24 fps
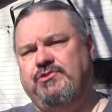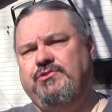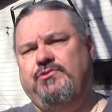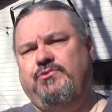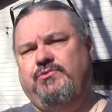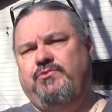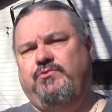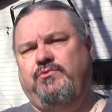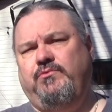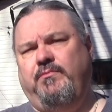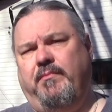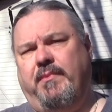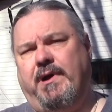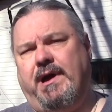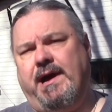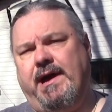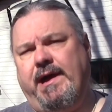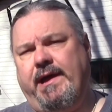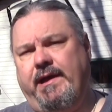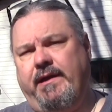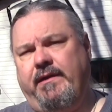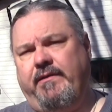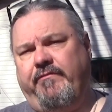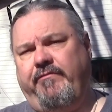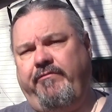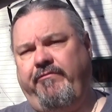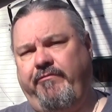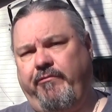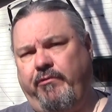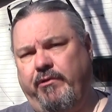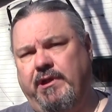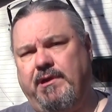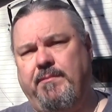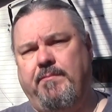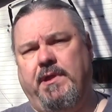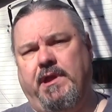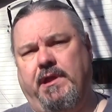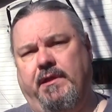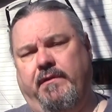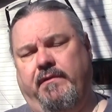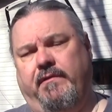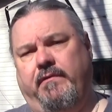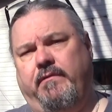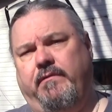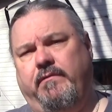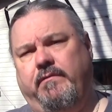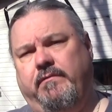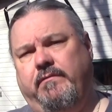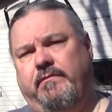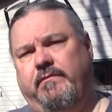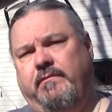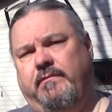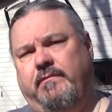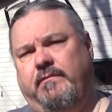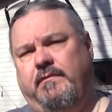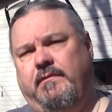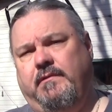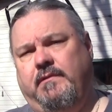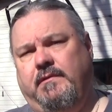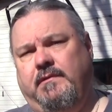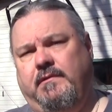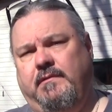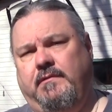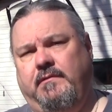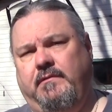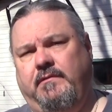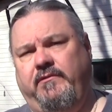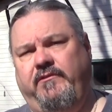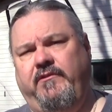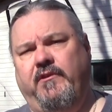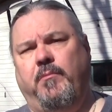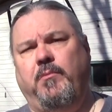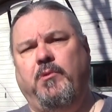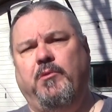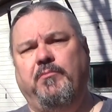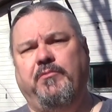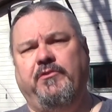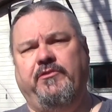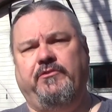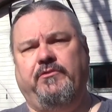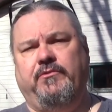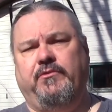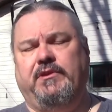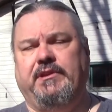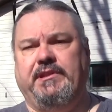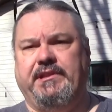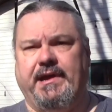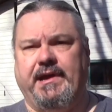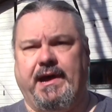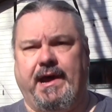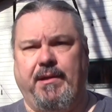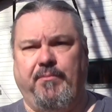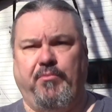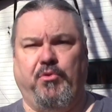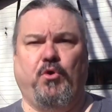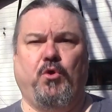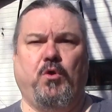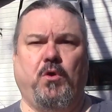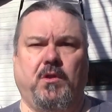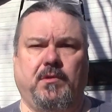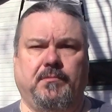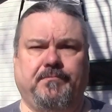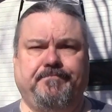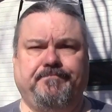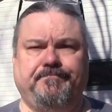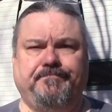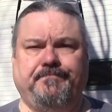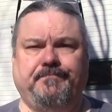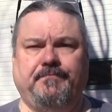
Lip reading: to my 40-meter double bazooka dipole.